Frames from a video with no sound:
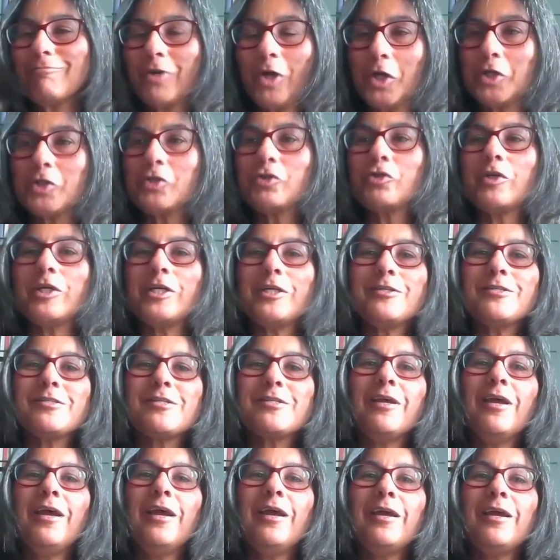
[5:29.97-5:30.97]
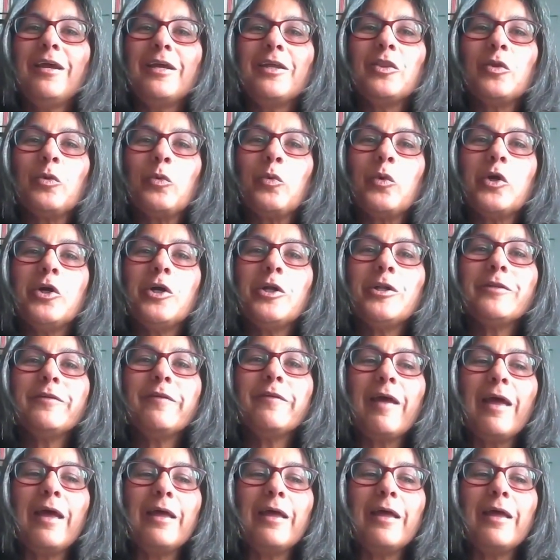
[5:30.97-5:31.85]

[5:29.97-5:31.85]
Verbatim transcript: countries in the world,